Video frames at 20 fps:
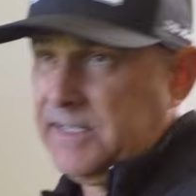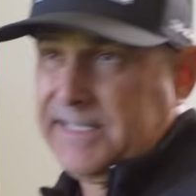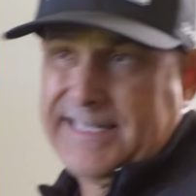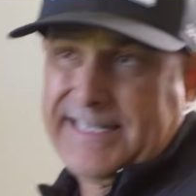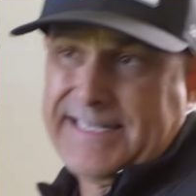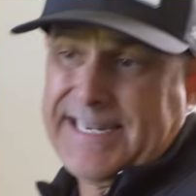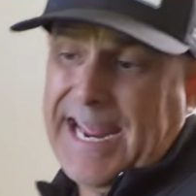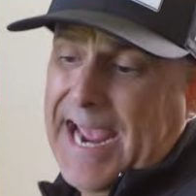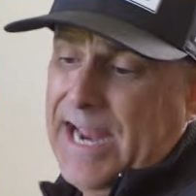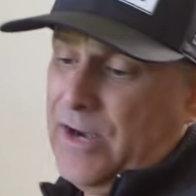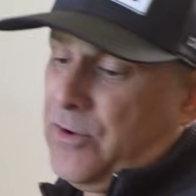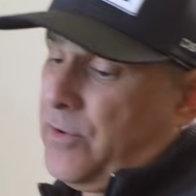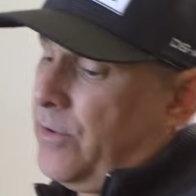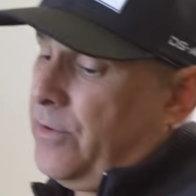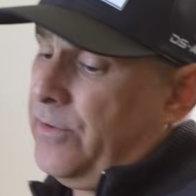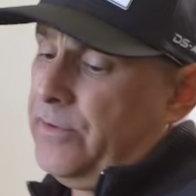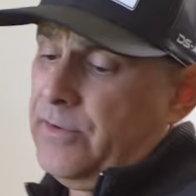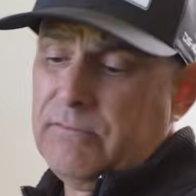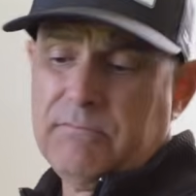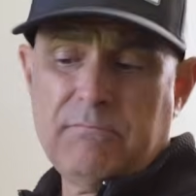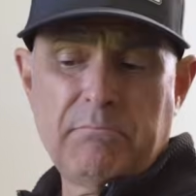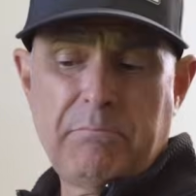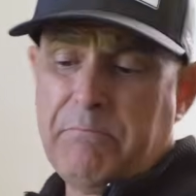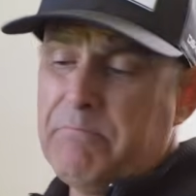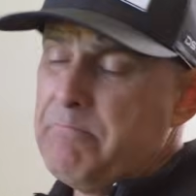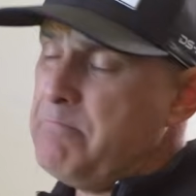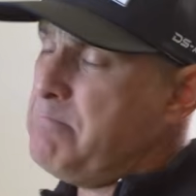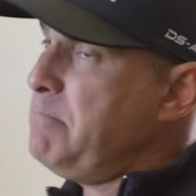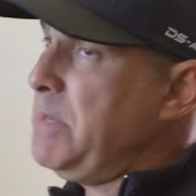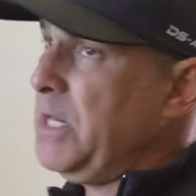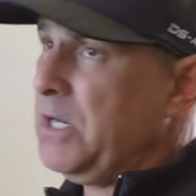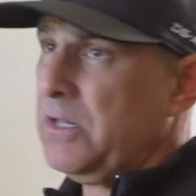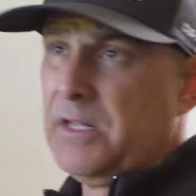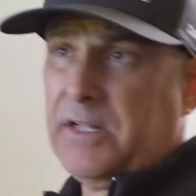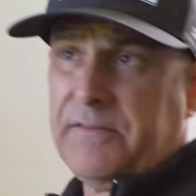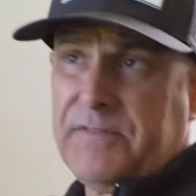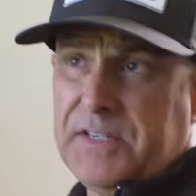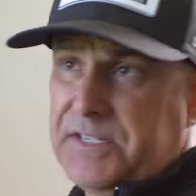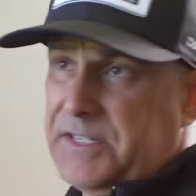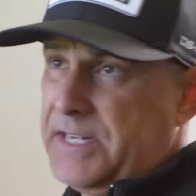standard middle
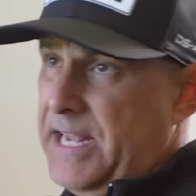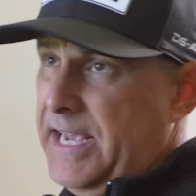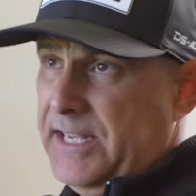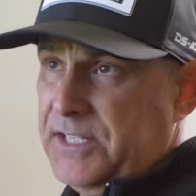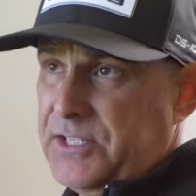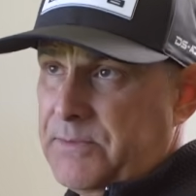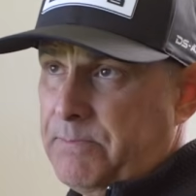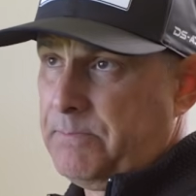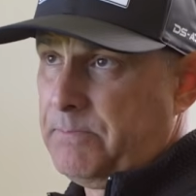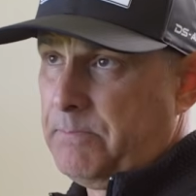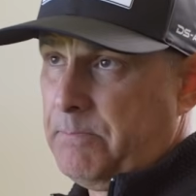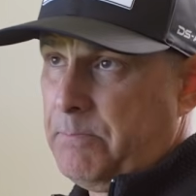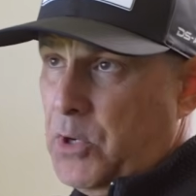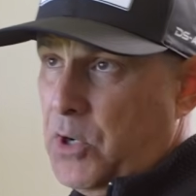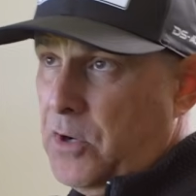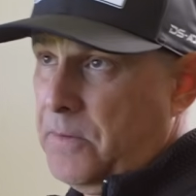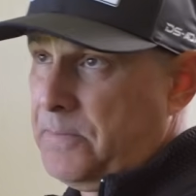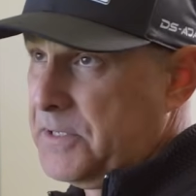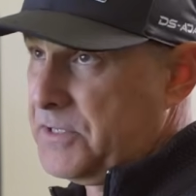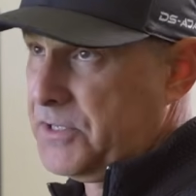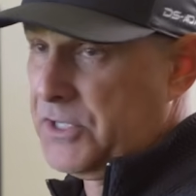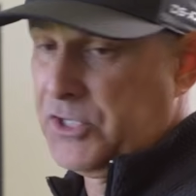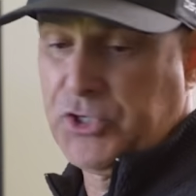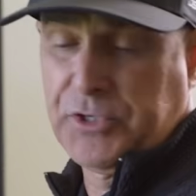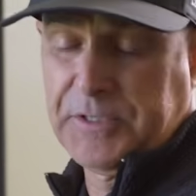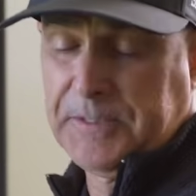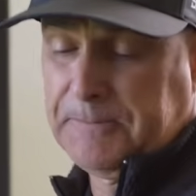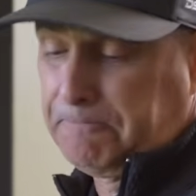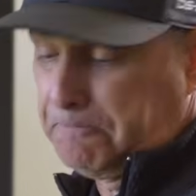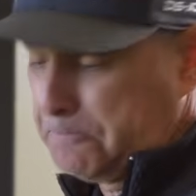of the stance ball position.